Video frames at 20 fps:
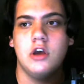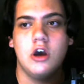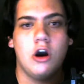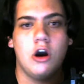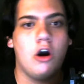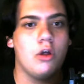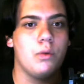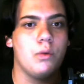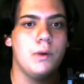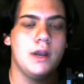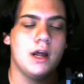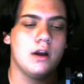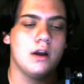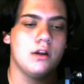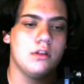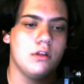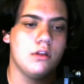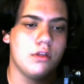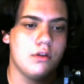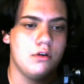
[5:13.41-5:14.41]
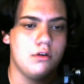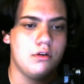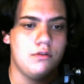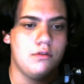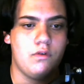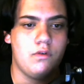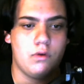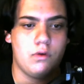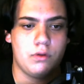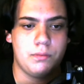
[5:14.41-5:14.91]
all the way down on the third and
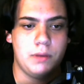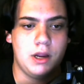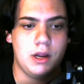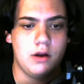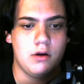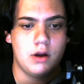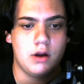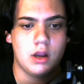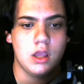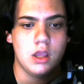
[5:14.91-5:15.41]
fourth pairing.